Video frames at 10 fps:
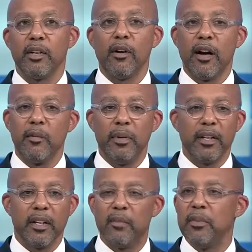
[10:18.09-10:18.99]
There ought to
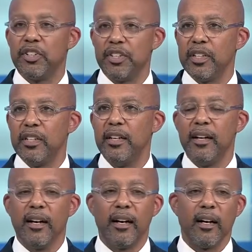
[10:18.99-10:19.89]
be a commission
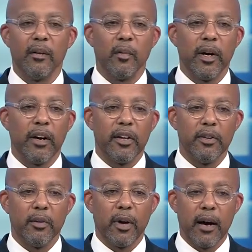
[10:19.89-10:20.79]
where
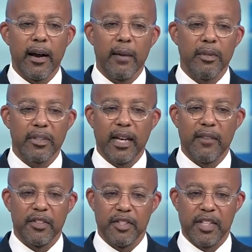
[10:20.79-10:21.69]
you are able to
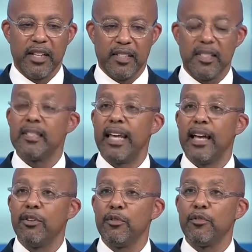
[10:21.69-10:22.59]
have a set
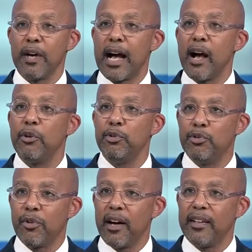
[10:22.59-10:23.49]
standard for how you
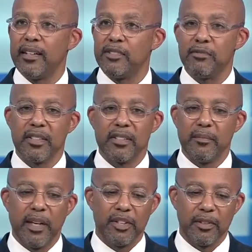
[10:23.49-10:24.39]
draw districts to
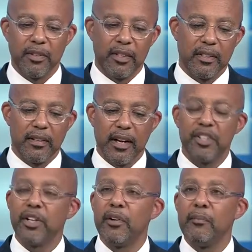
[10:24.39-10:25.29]
make sure that they're not
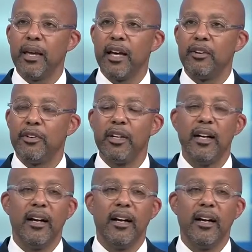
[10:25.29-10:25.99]
gerrymandered